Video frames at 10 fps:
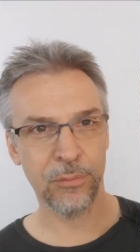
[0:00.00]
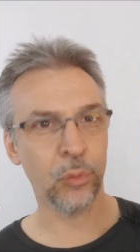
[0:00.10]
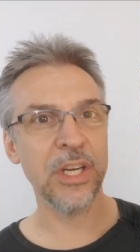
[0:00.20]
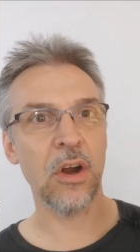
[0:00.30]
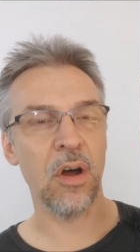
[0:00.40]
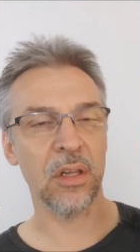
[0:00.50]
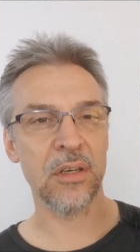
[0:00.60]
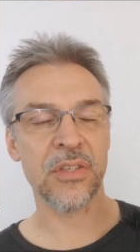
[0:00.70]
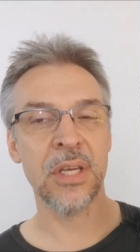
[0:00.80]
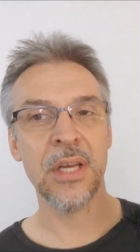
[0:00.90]
three
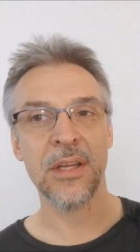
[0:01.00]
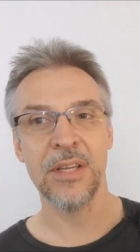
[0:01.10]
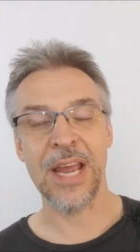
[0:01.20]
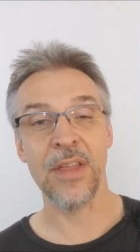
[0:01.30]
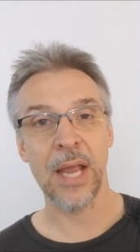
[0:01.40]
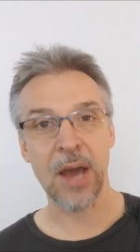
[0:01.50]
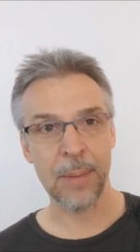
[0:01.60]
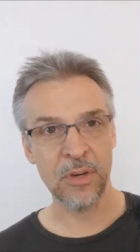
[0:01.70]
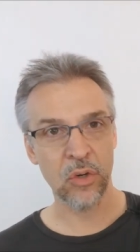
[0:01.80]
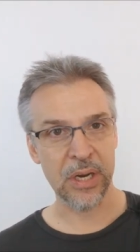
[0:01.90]
dollars, and I got
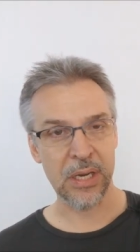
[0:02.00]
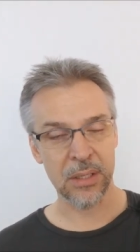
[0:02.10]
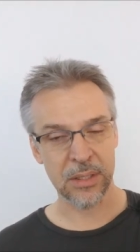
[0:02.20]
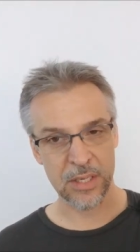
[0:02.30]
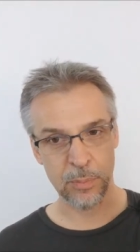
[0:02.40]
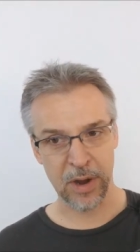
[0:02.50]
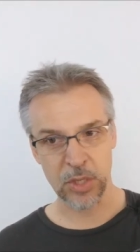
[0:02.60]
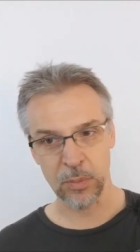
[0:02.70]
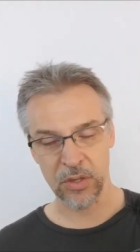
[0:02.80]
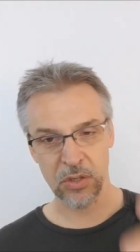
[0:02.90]
them in green because
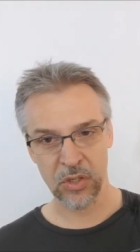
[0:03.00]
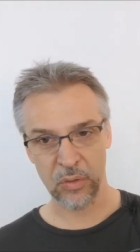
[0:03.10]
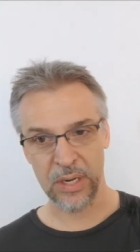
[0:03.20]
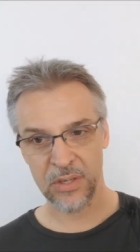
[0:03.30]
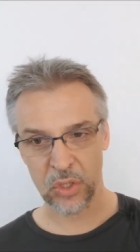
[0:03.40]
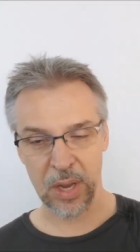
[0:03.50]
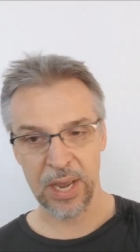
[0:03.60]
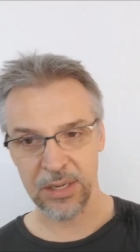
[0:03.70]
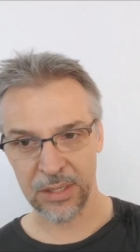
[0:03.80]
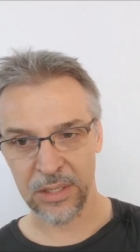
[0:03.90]
Boss Monster is green, so
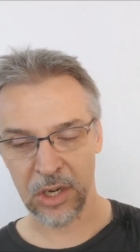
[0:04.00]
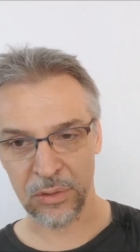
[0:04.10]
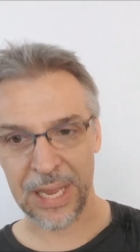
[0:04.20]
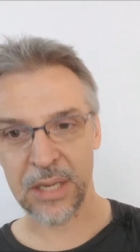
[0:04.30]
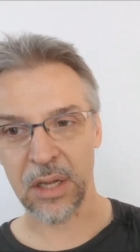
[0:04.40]
I, I did you know light